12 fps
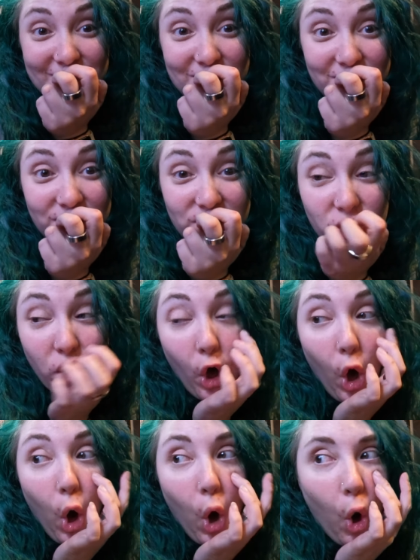
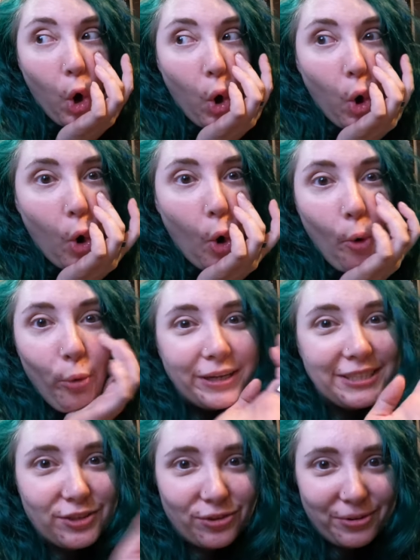So
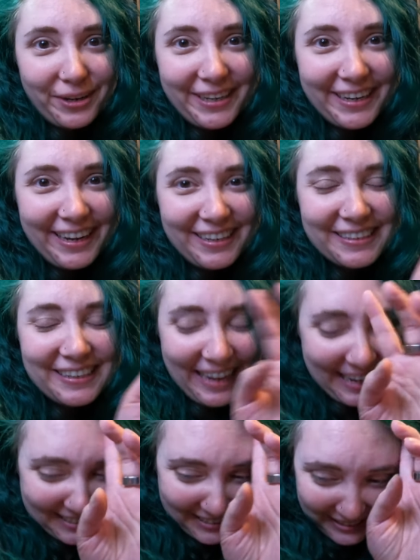it's 3 again.
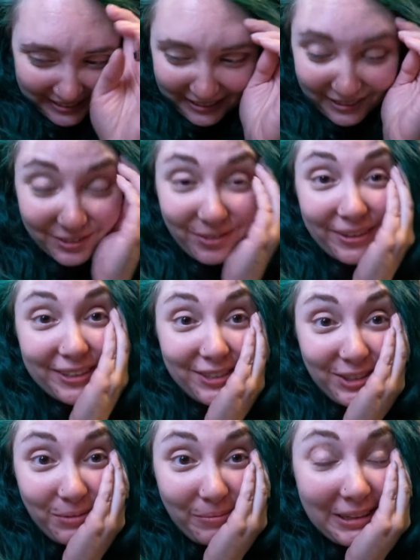Actually, it's like
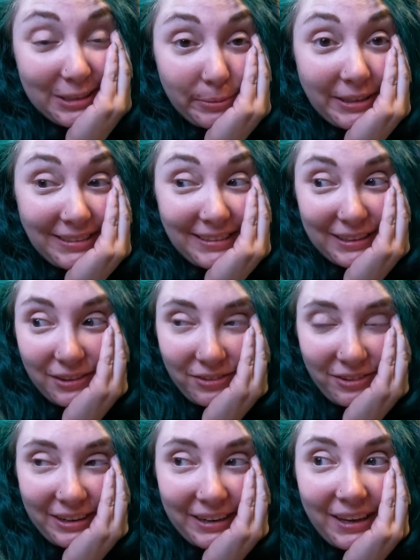22, but it's basically
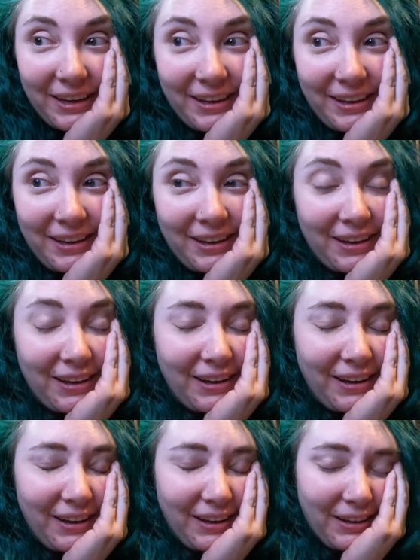3.
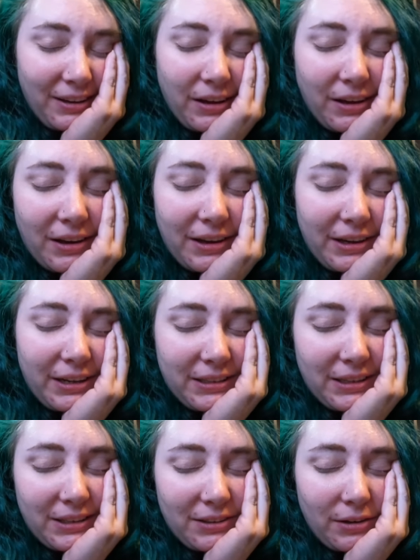I
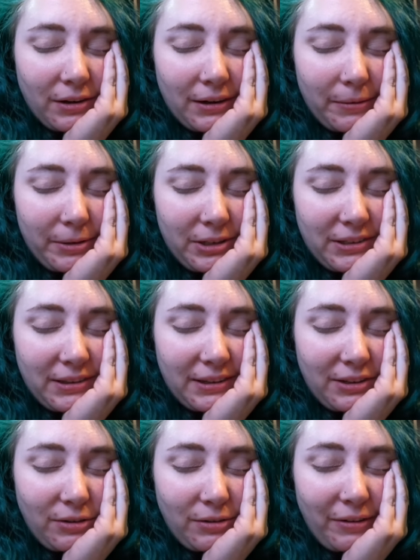just get so caught up in just
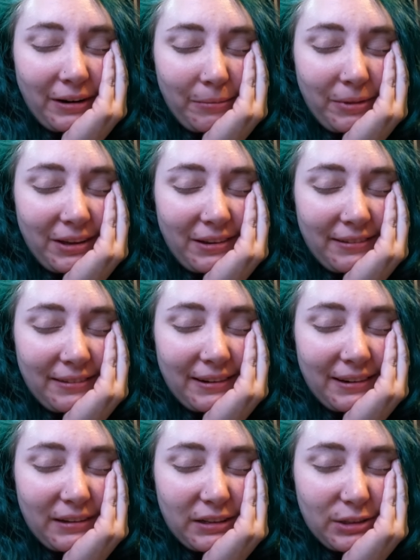like doing random things,
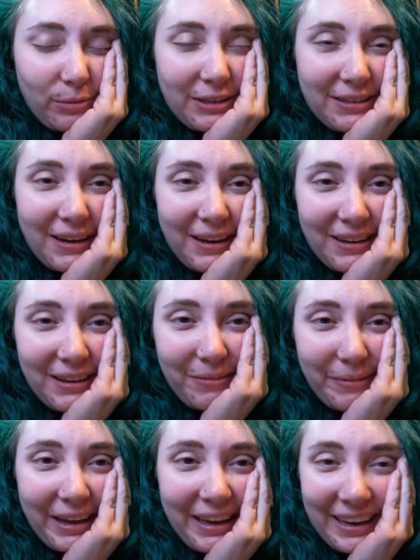and I just waste
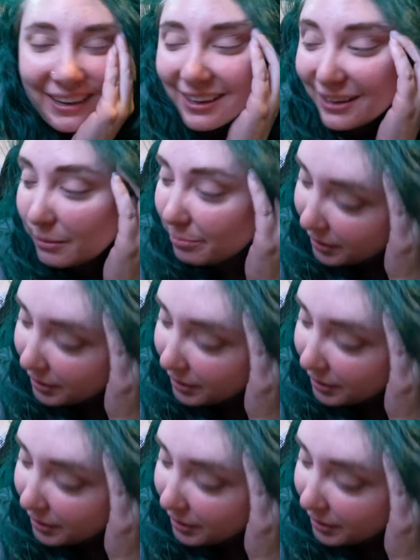time, and I hate it.